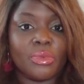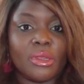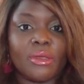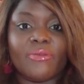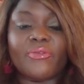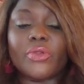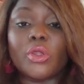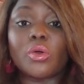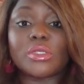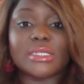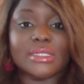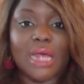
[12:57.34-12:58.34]

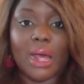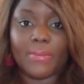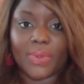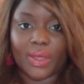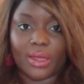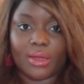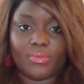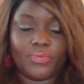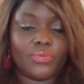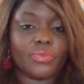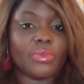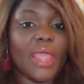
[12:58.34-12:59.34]
flew to Zambia,
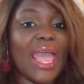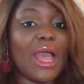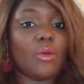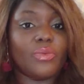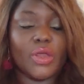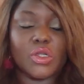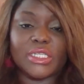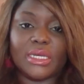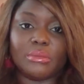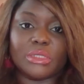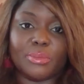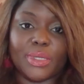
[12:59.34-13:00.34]
helped their
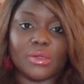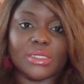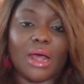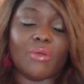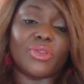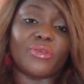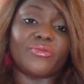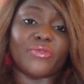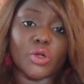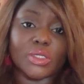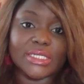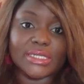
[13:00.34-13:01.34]
team to build out the
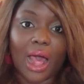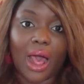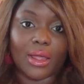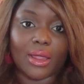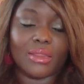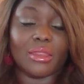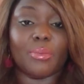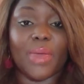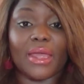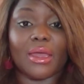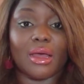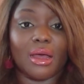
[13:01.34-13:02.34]
first SOC in the
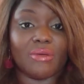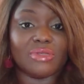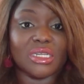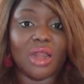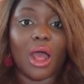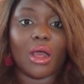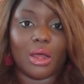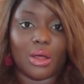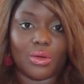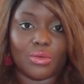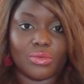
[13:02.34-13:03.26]
Bank of Zanaco,